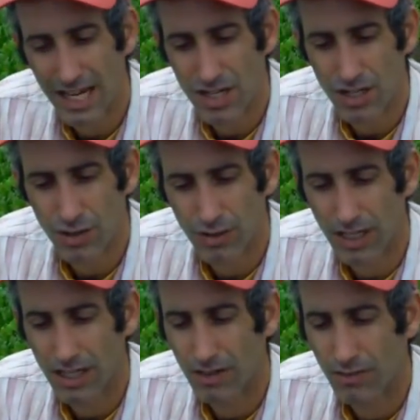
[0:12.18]
Asian
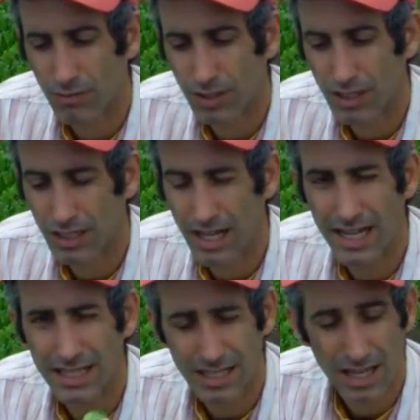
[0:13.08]
green, really
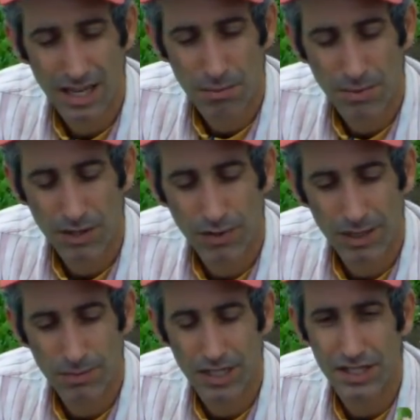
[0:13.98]
nice
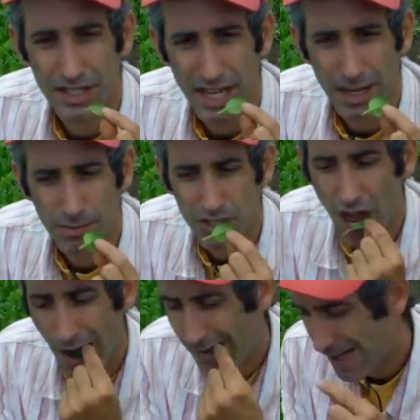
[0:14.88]
midribs and stems.
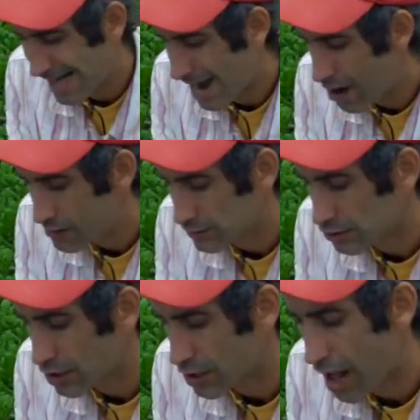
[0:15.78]

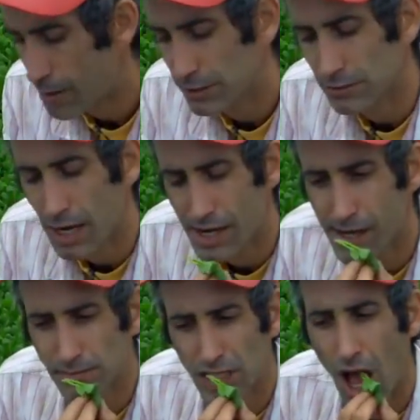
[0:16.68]
You can gobble it right
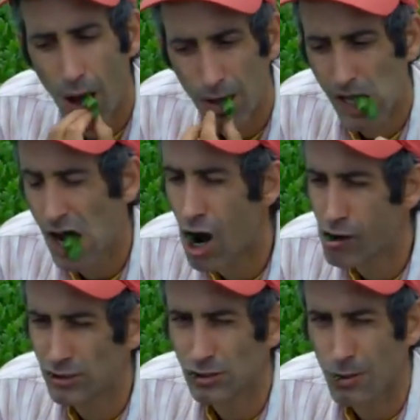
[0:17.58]
up,
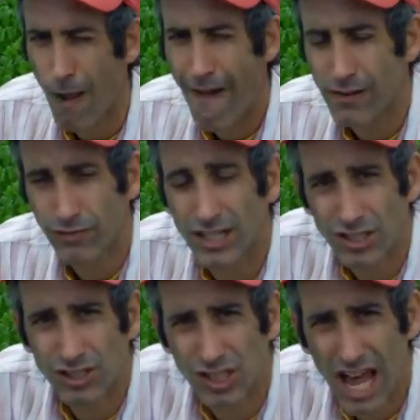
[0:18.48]

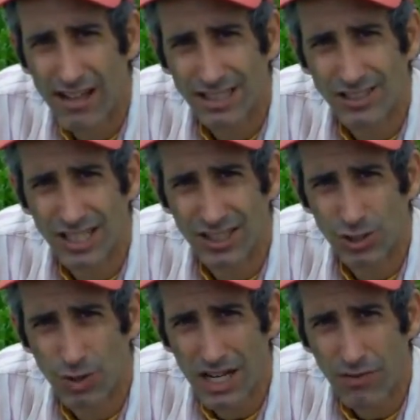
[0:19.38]
fresh in salads, and it's
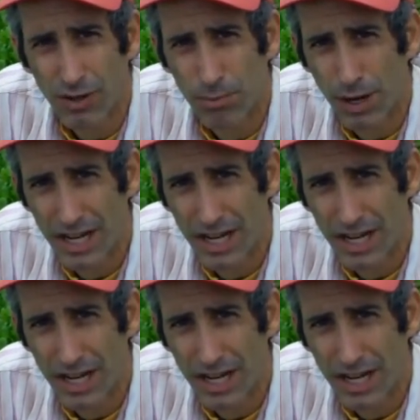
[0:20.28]
great for